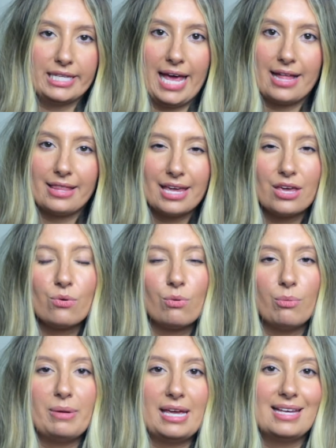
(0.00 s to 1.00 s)
likely you will
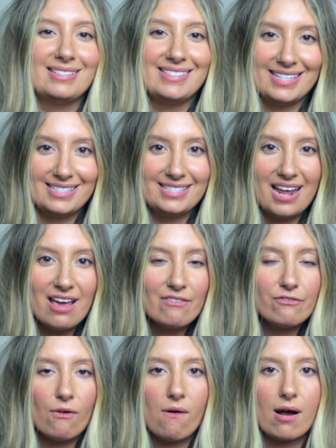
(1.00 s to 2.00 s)
be assisting
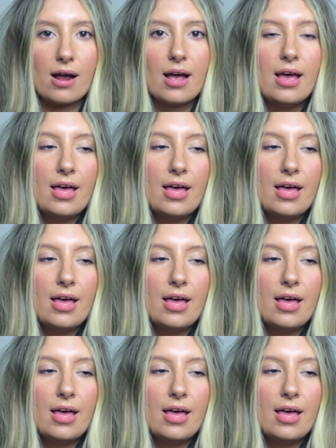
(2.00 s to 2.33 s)
for